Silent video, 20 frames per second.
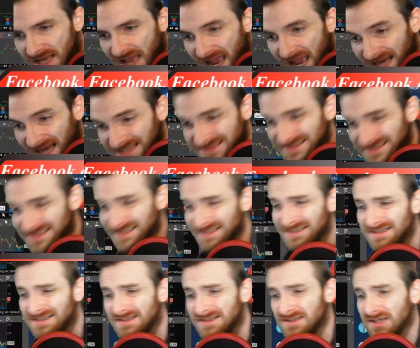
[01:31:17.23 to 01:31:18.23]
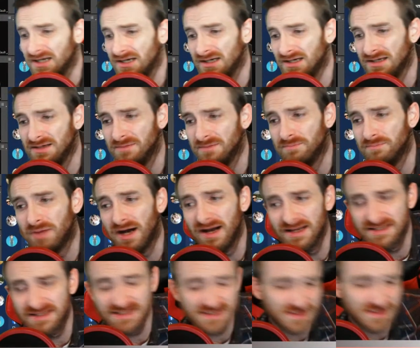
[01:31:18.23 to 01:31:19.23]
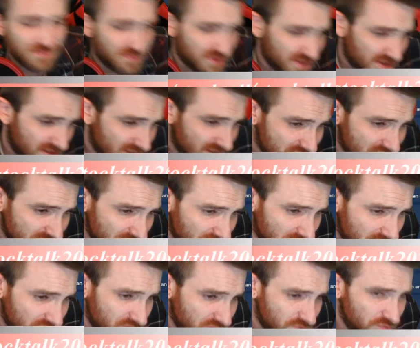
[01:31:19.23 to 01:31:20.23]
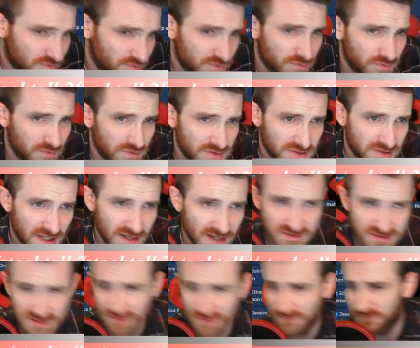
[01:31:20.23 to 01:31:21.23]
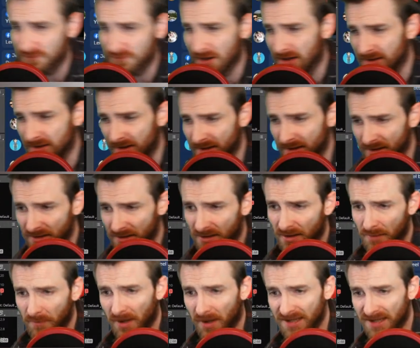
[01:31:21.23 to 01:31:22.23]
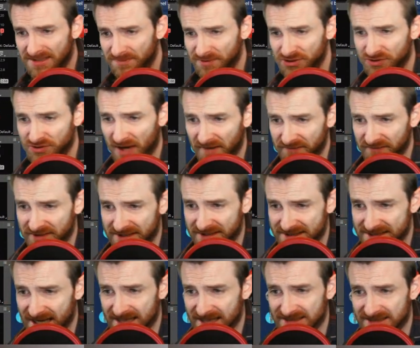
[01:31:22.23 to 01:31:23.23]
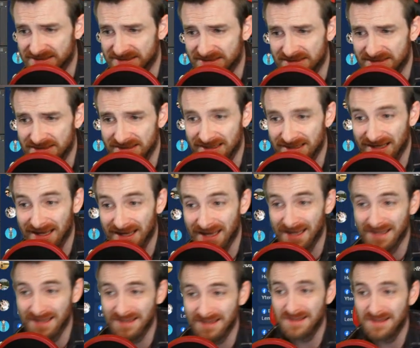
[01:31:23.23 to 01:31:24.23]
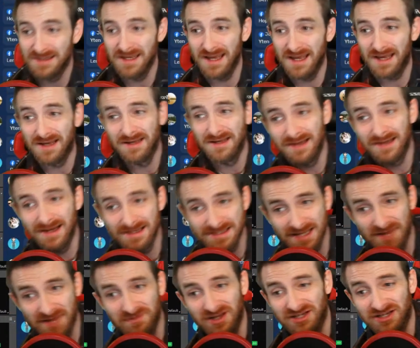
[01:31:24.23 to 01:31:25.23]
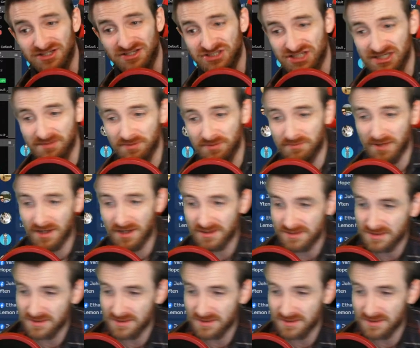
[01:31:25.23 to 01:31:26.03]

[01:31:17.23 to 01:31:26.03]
Actually, possibly, because now till Friday, possibly DraftKings actually. And yeah, guys, I'm not going to shut up about it.